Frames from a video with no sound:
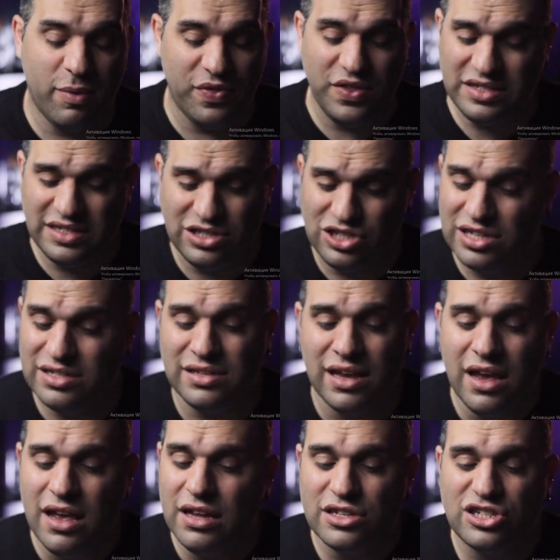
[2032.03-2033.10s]
But this is just
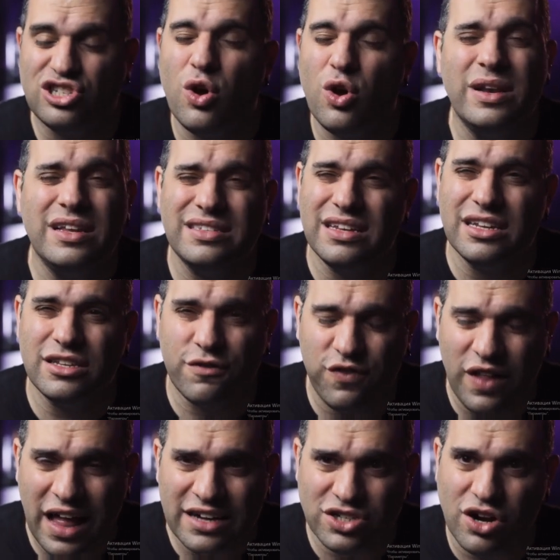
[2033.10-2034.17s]
so innocent. It's
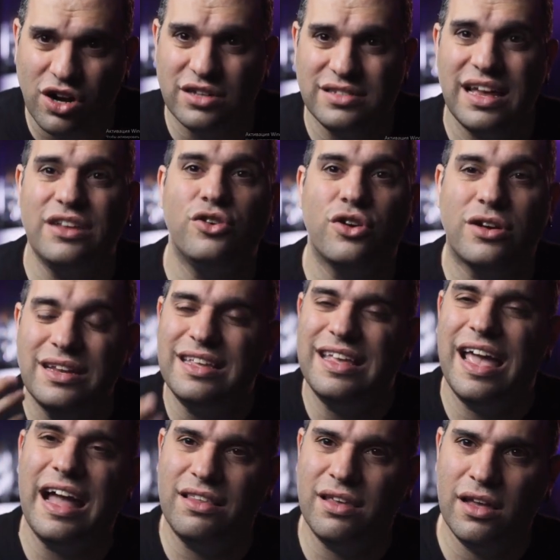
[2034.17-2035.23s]
flashcards, and you're going to
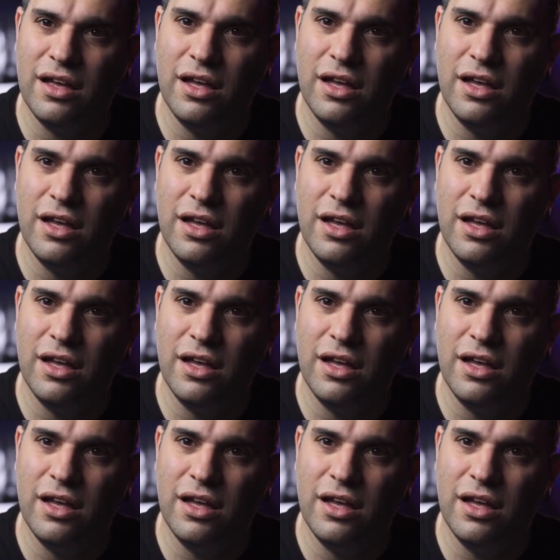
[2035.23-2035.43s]
get